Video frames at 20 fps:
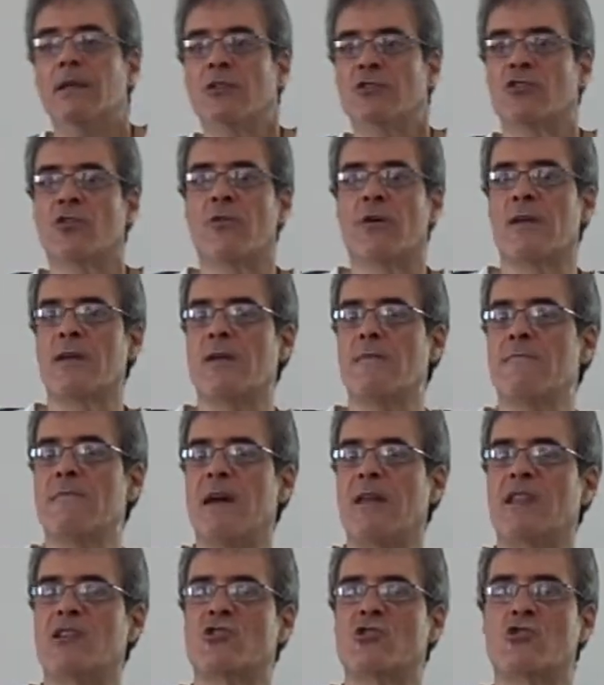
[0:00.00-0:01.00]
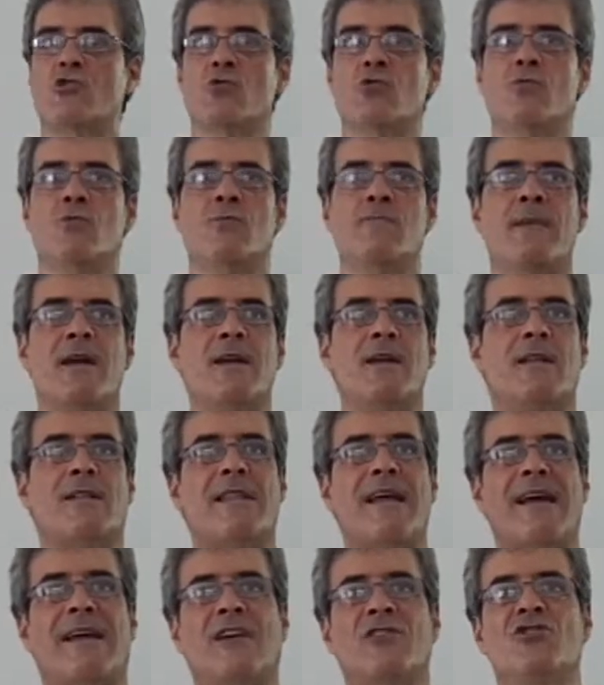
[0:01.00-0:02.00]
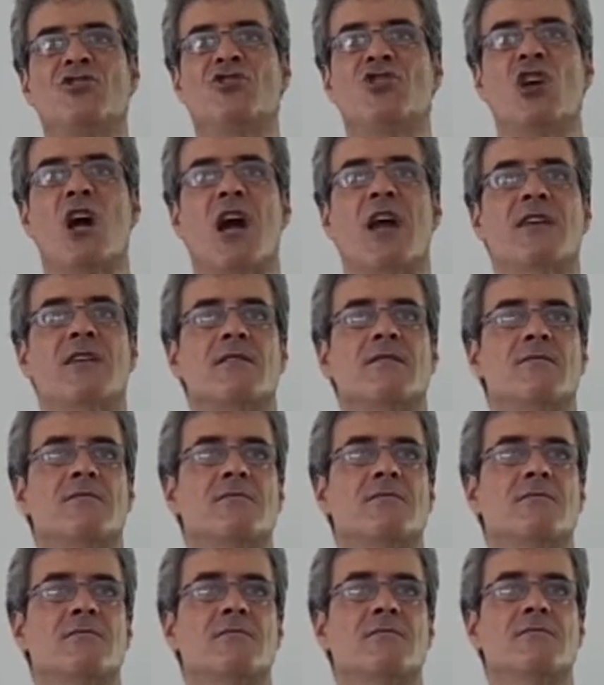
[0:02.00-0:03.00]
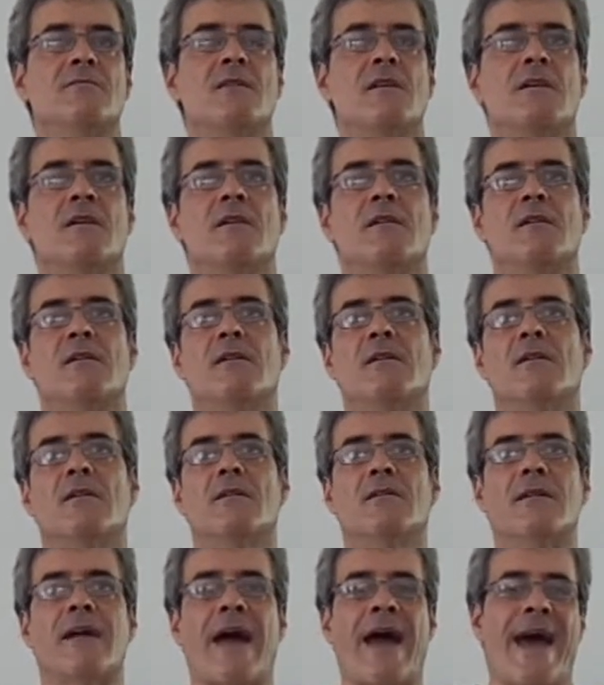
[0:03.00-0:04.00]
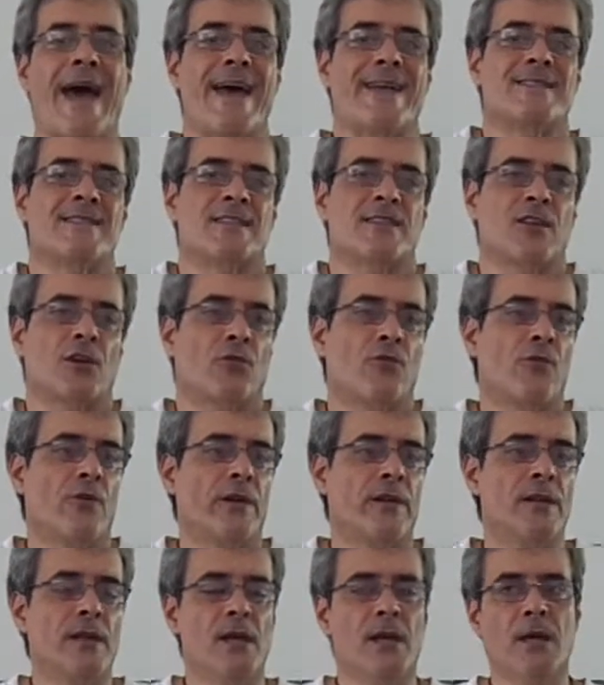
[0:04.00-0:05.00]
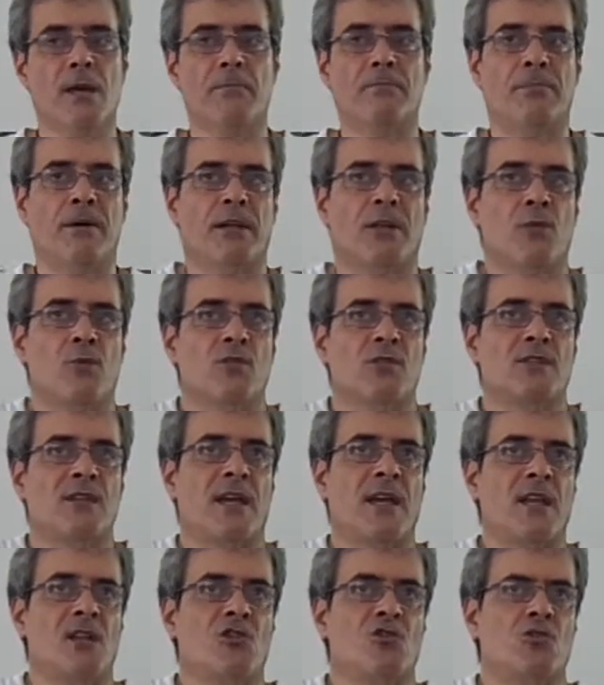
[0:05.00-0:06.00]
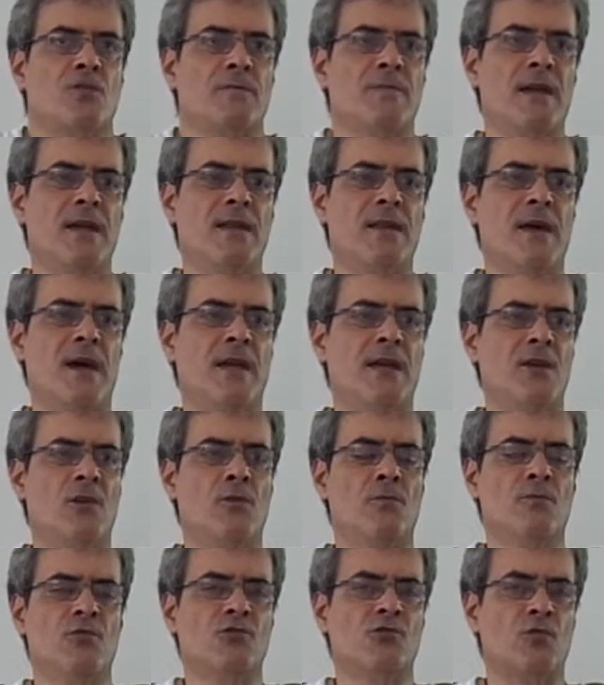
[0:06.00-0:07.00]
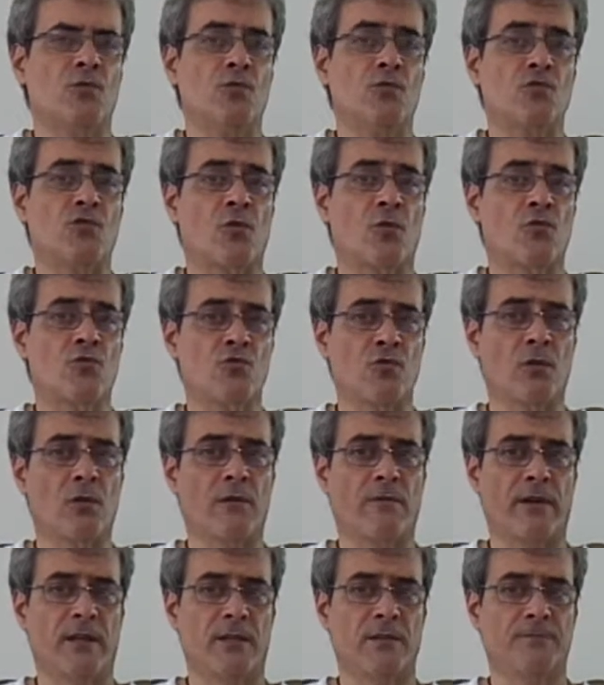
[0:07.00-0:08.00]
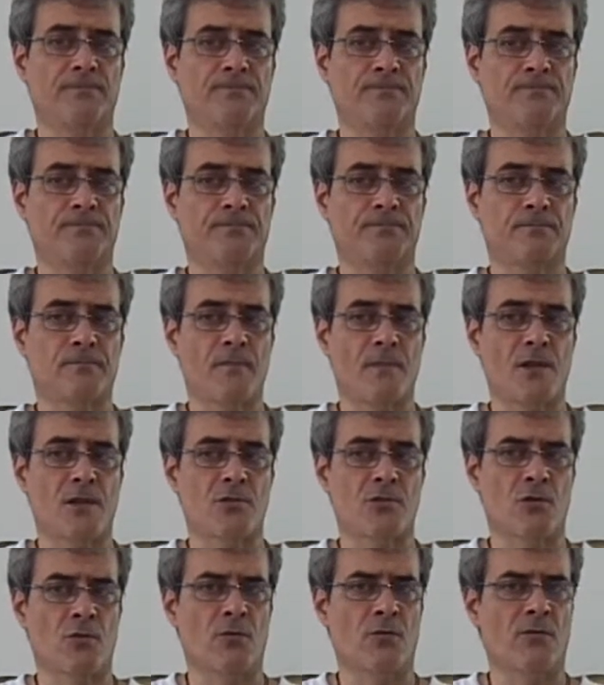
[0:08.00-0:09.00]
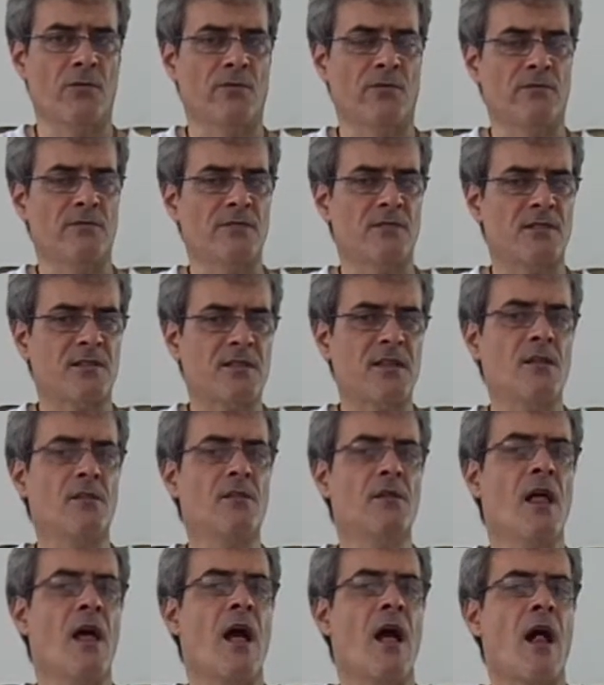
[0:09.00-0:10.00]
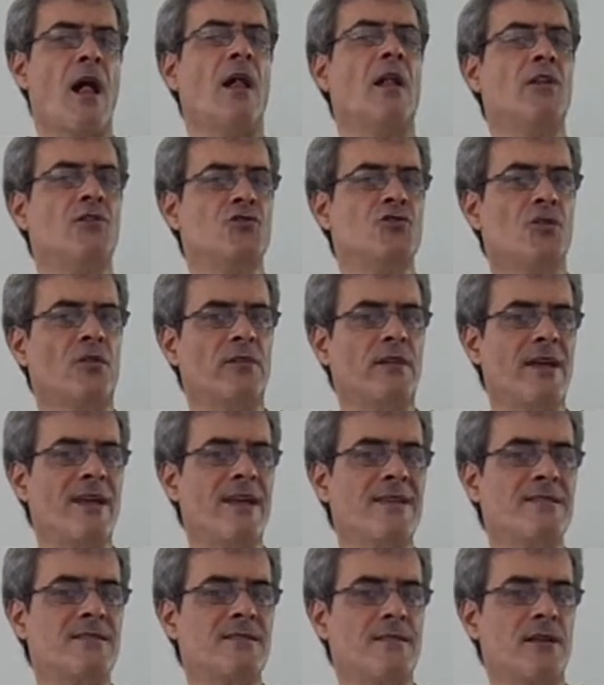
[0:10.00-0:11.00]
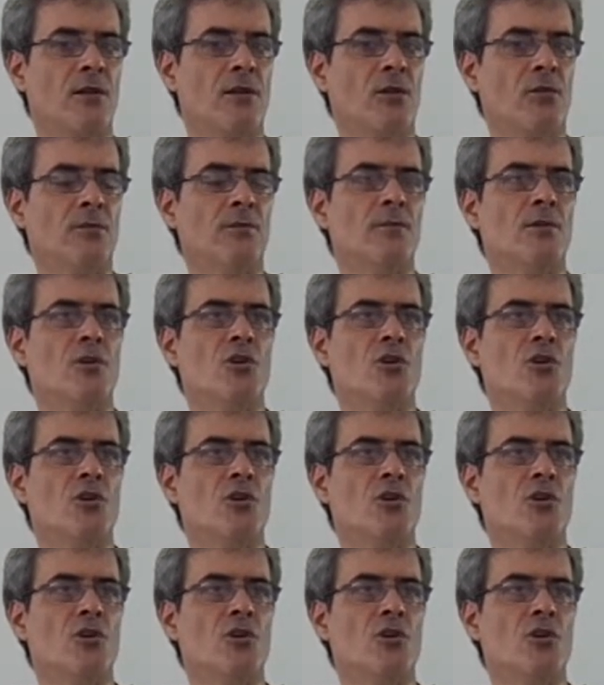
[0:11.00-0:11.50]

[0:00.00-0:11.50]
So he managed to make like a giant uh, asteroid, but it was getting too big that he almost lose control of it. So still, Hal Jordan is still